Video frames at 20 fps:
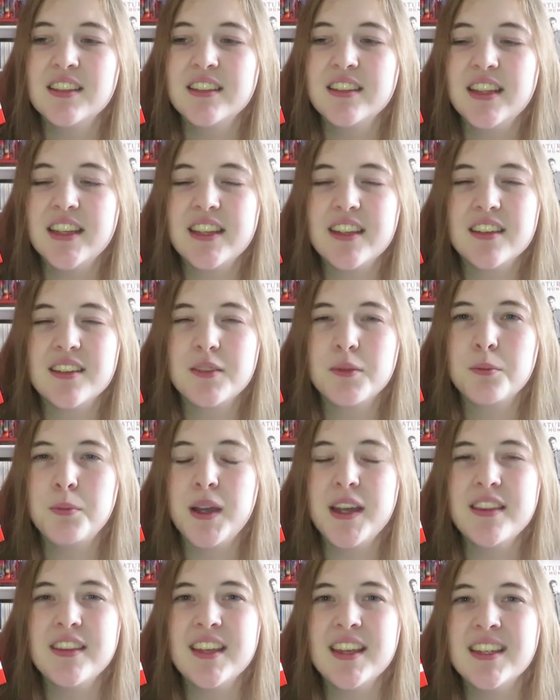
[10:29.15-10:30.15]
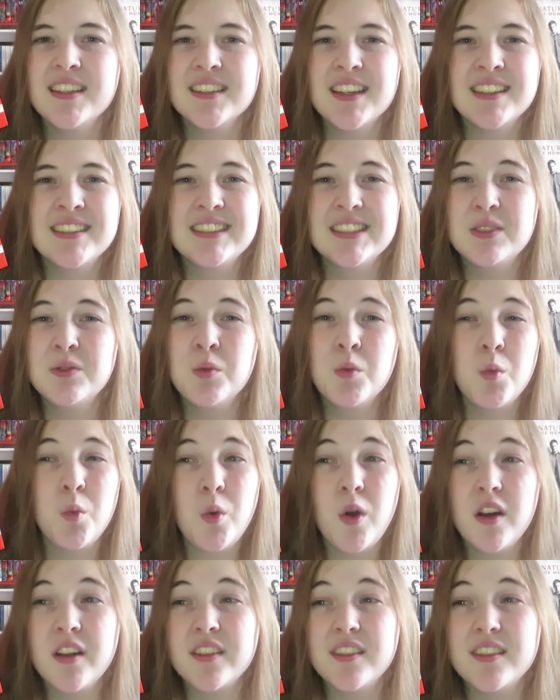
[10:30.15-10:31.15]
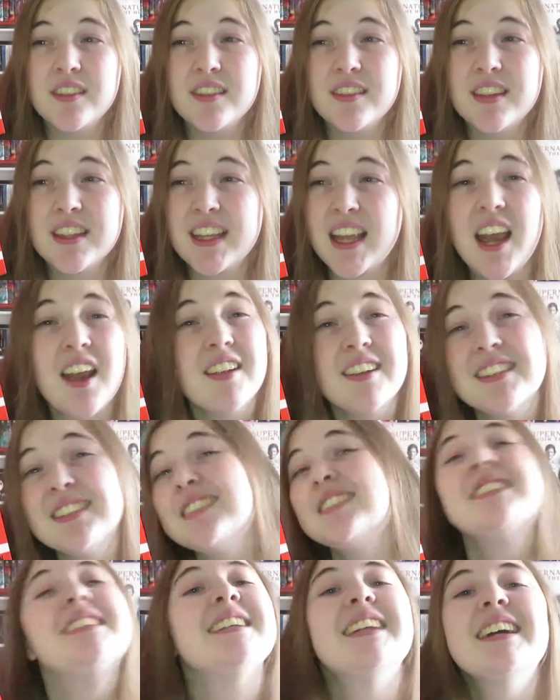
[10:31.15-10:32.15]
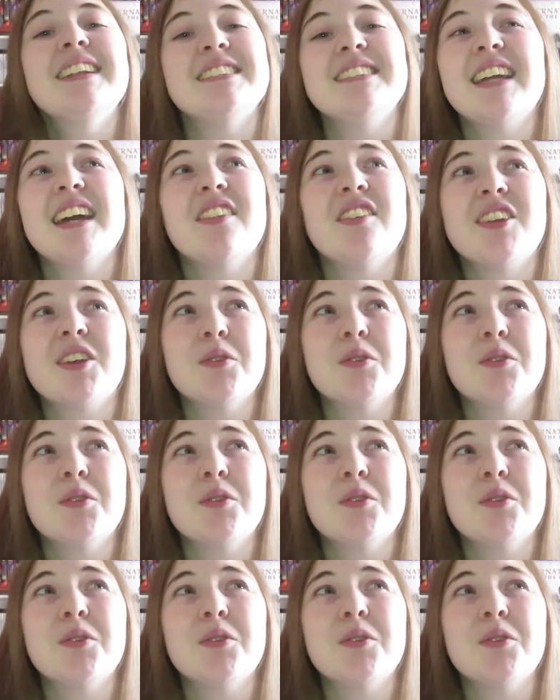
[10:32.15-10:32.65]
like, by the end I didn't want the characters to get together.